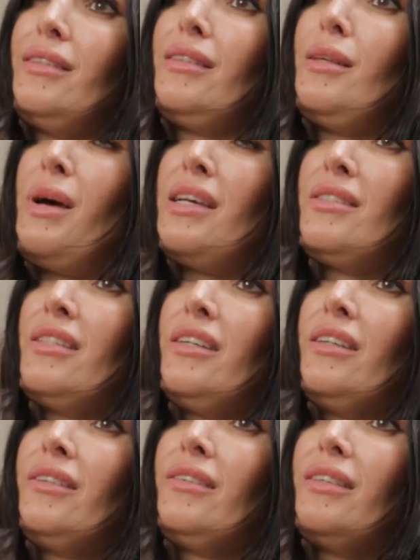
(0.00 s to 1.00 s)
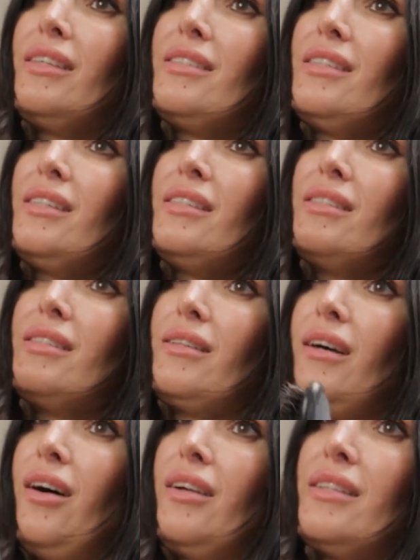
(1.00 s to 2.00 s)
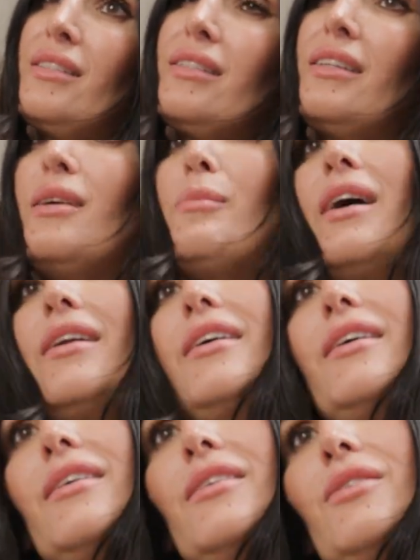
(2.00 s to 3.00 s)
the messier this is, honestly, the better.